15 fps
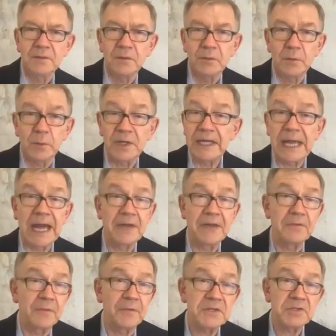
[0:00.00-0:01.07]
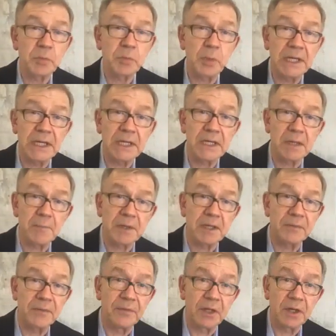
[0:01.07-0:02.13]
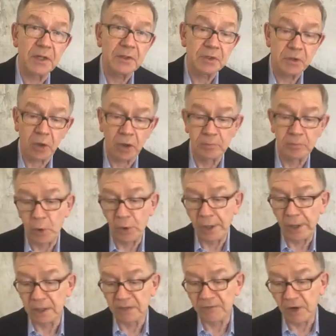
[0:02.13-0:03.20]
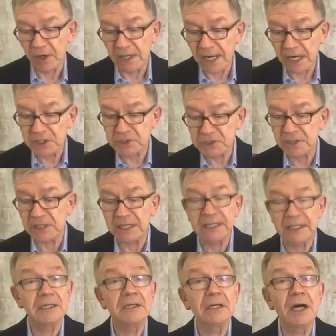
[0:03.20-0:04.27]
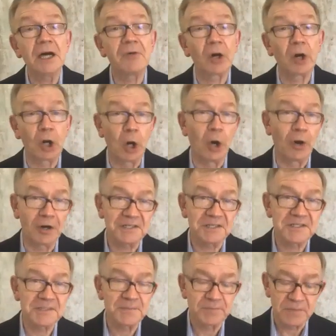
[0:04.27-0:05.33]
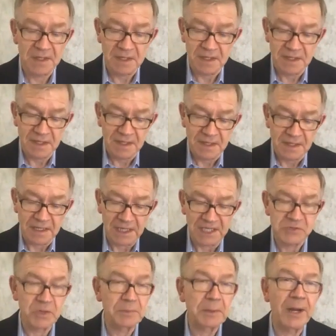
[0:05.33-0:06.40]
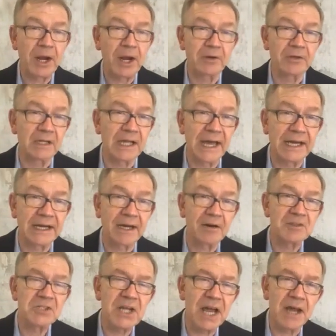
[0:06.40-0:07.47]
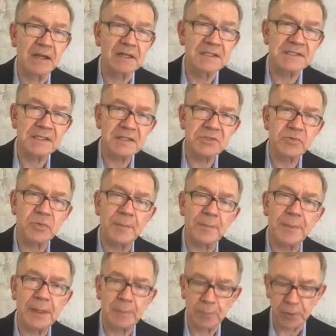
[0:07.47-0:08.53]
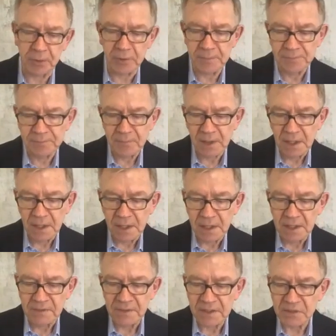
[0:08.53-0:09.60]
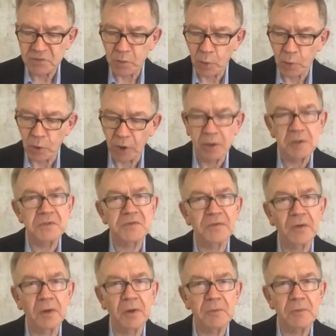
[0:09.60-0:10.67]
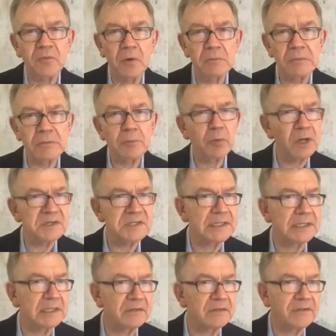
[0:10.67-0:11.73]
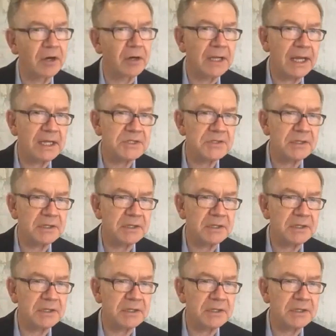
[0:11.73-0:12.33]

We gather this week amid the turmoil of our nation and of our hearts. As we prepare to light our chalice, let's remember these words from the former president of our National